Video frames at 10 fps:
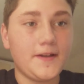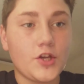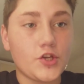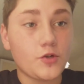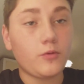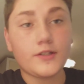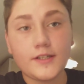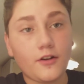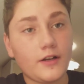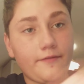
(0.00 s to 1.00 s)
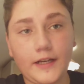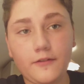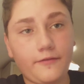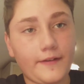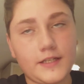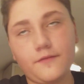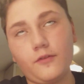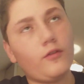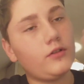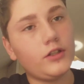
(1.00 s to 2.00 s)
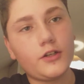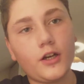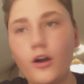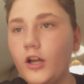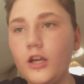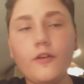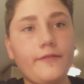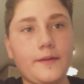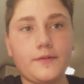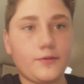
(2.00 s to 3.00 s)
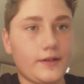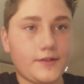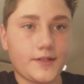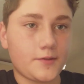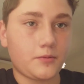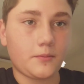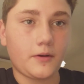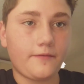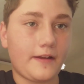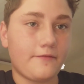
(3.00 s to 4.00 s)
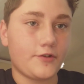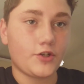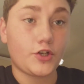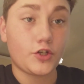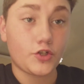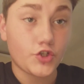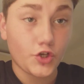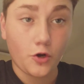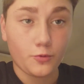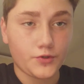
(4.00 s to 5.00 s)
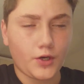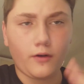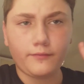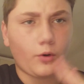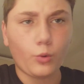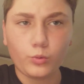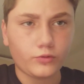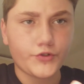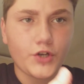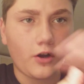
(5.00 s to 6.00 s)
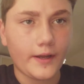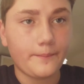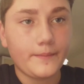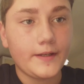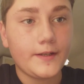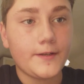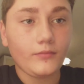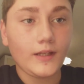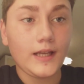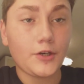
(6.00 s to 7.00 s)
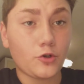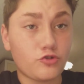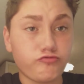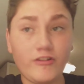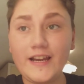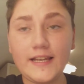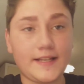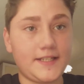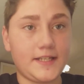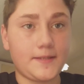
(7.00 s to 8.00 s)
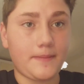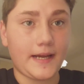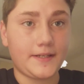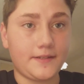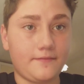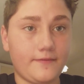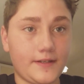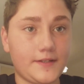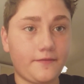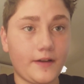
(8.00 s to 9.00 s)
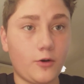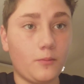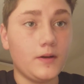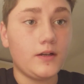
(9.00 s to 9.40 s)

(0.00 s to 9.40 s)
So what did I think of the festival? Look, I love The Inbetweeners. It's one of my favourite shows of all time. And I was really anticipating this film.